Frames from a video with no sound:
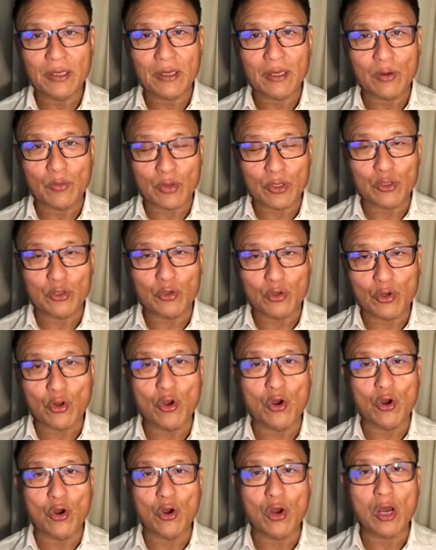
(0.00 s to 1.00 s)
when you
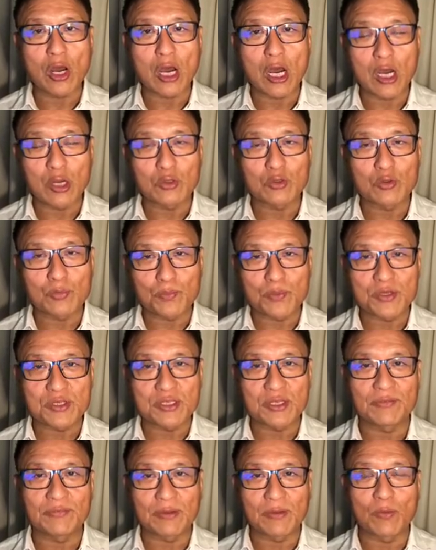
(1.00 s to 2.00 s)
know how to
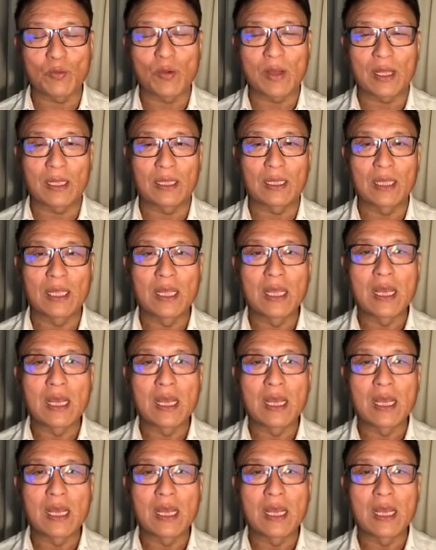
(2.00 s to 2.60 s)
preserve them well.